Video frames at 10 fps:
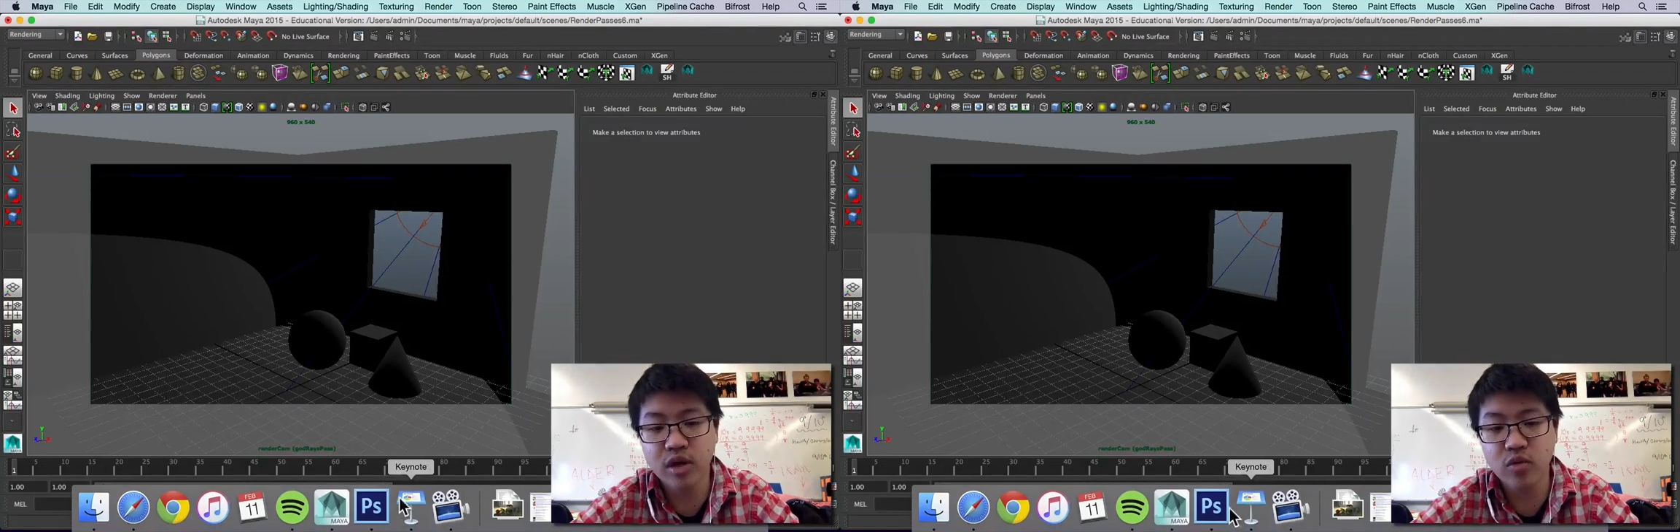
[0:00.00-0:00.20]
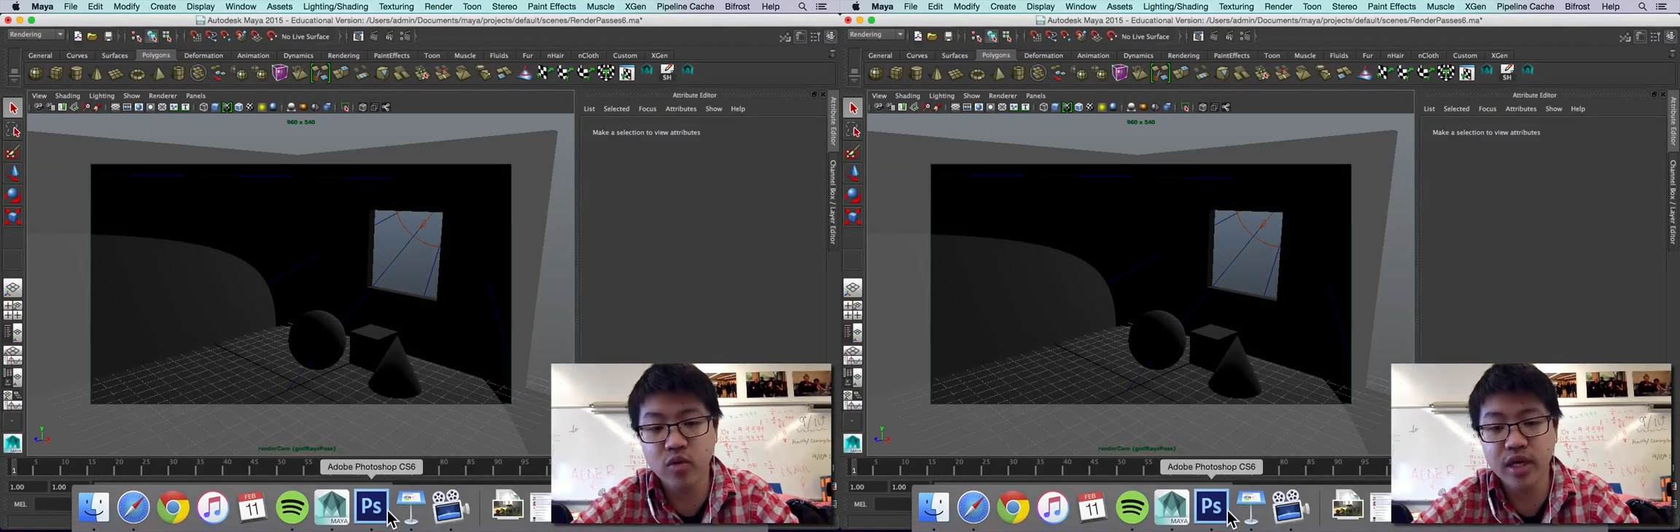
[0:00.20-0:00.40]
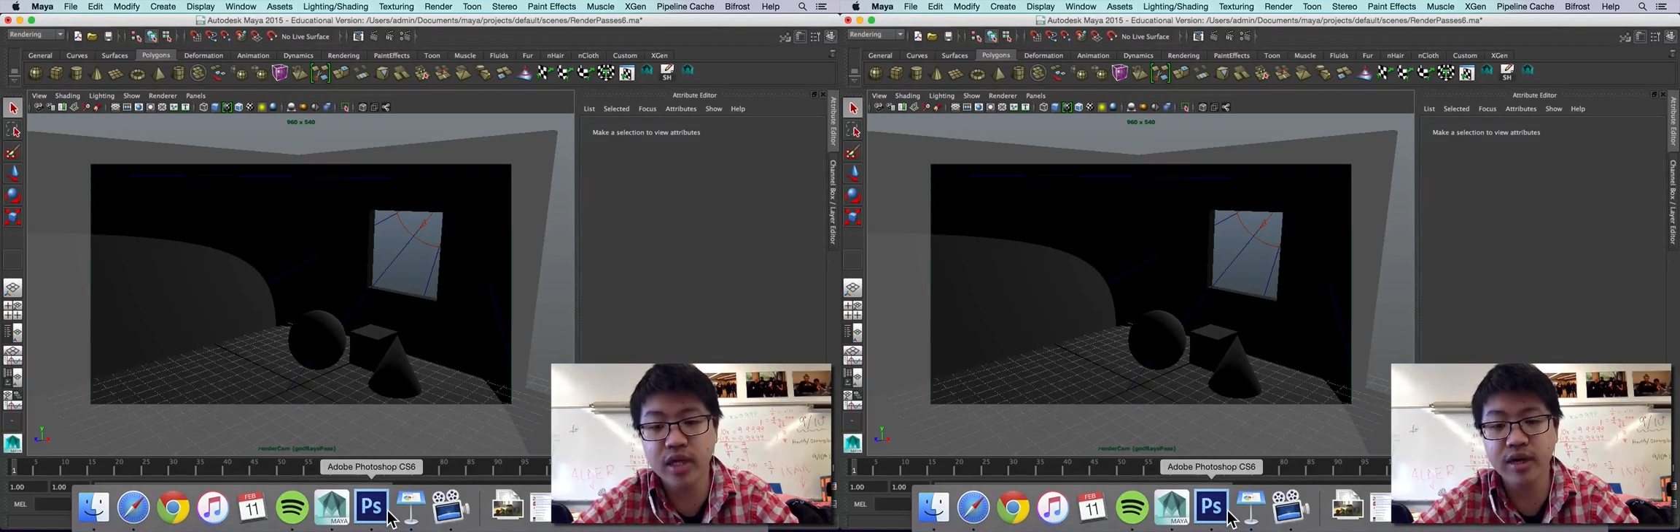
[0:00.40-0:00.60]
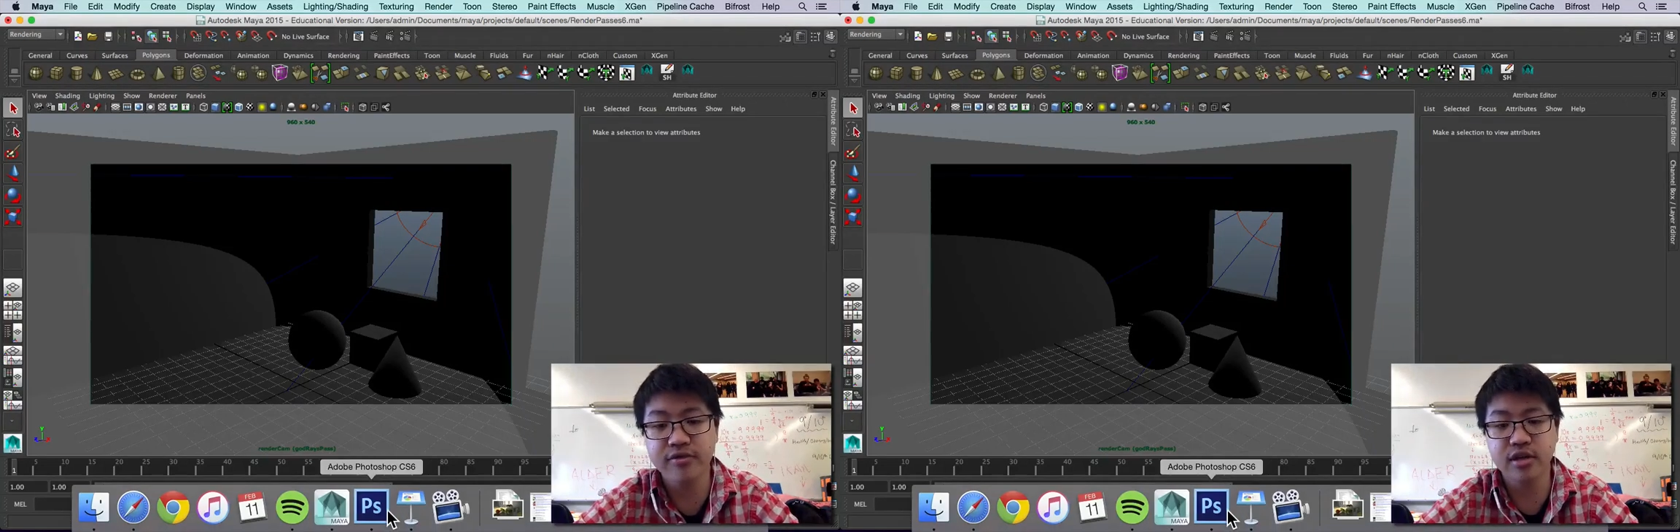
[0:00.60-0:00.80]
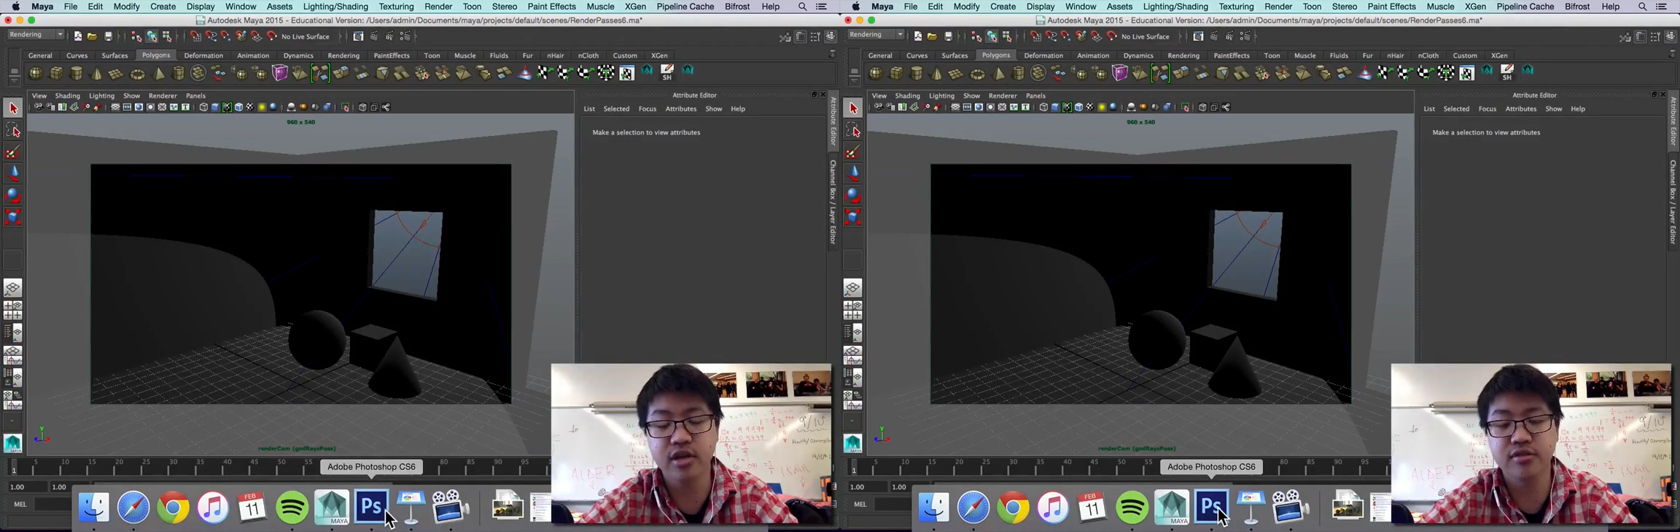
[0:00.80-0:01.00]
where we
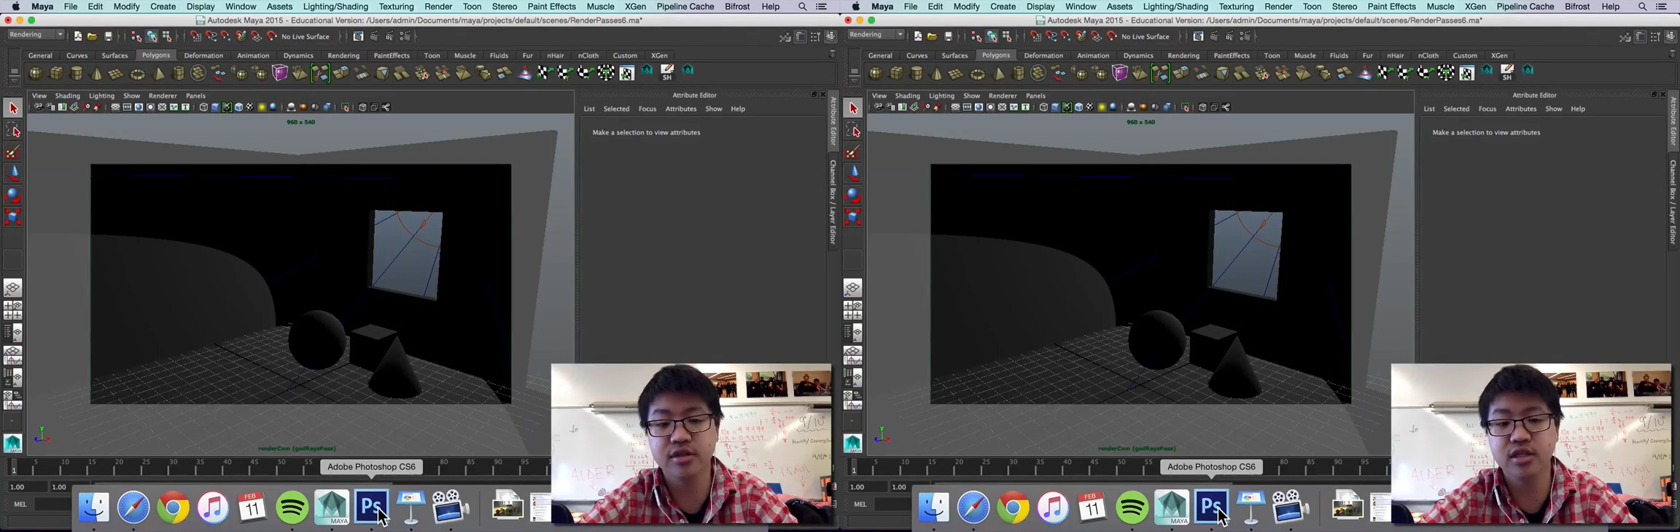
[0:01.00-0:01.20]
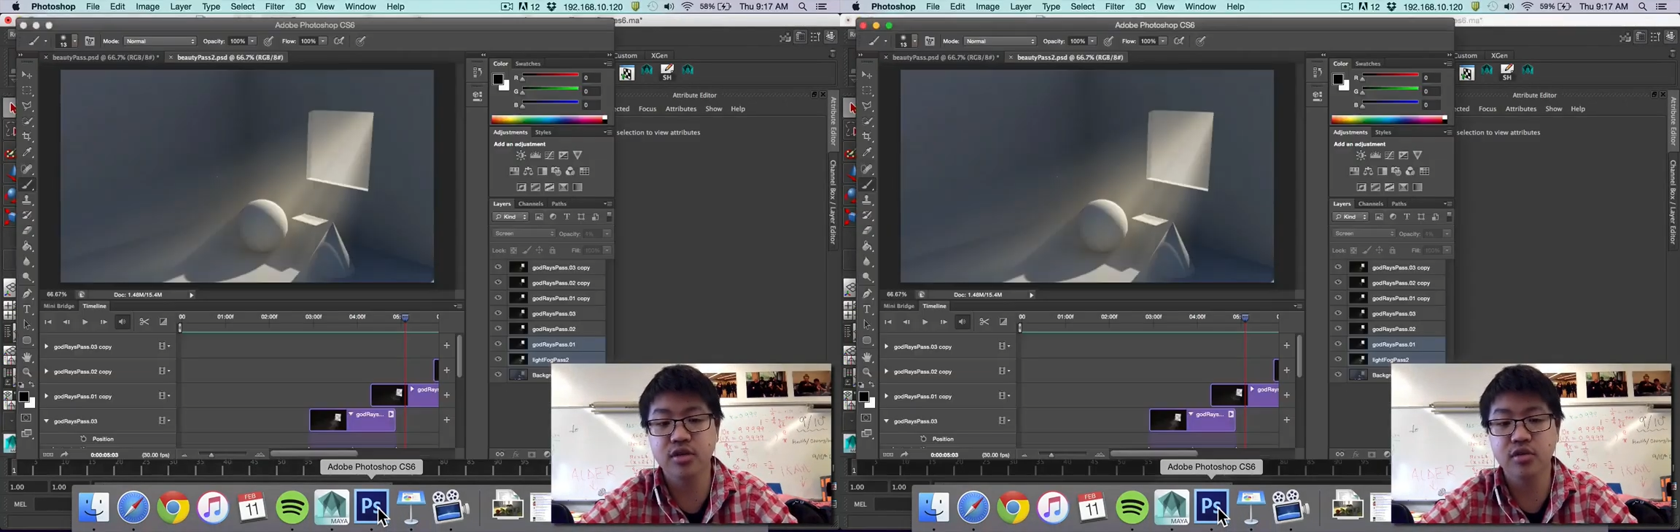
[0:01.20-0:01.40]
left off.